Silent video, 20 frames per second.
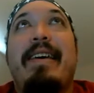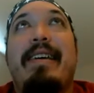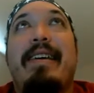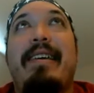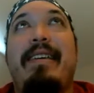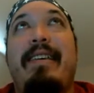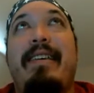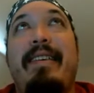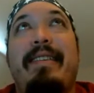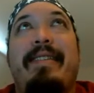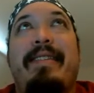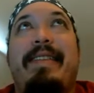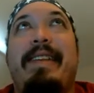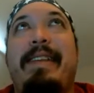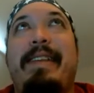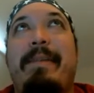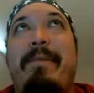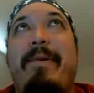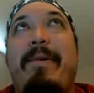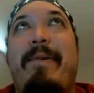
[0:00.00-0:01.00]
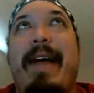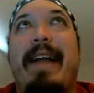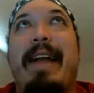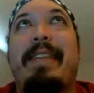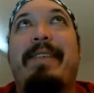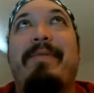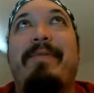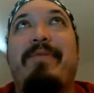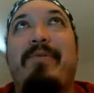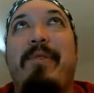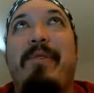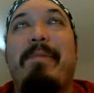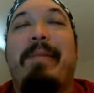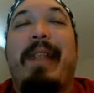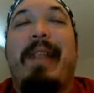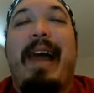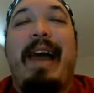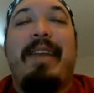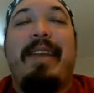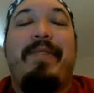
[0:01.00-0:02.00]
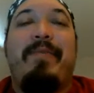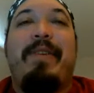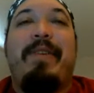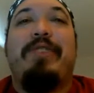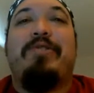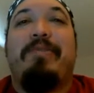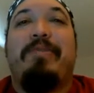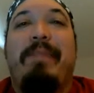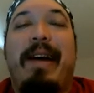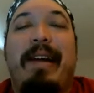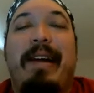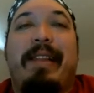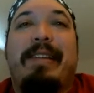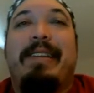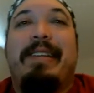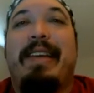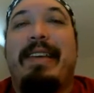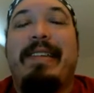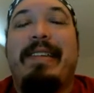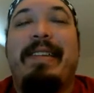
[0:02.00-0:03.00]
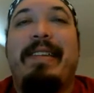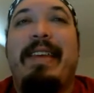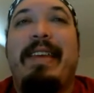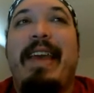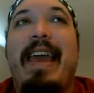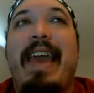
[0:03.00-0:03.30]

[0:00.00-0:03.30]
The Democrats have normalized racial politics.